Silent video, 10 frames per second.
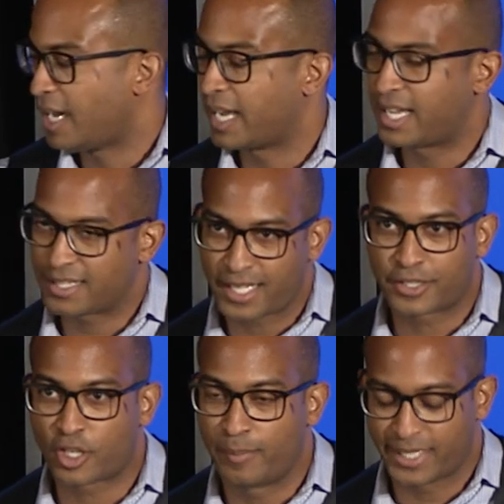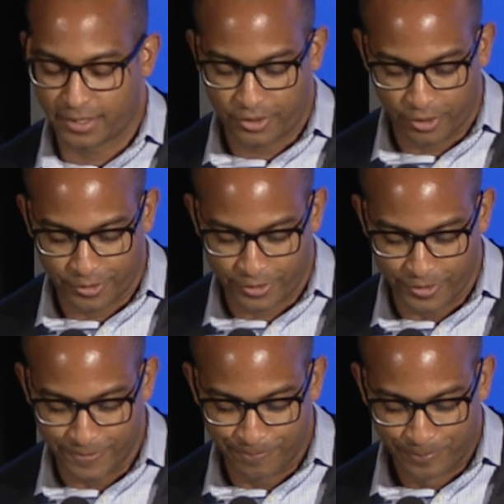I guess I should go back to church
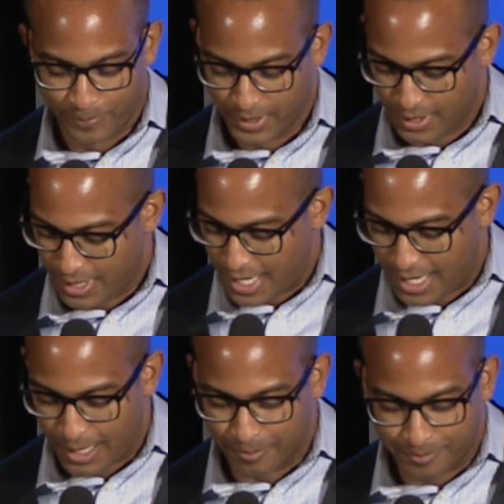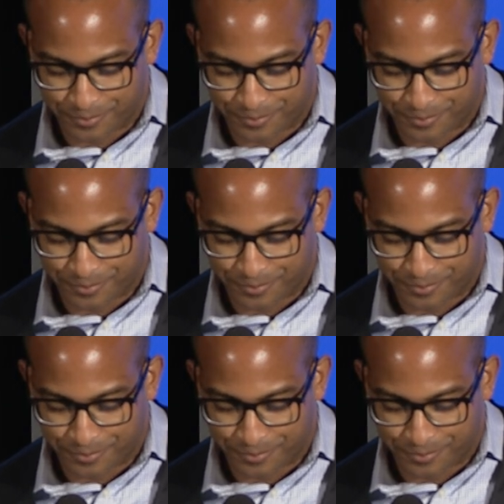soon. I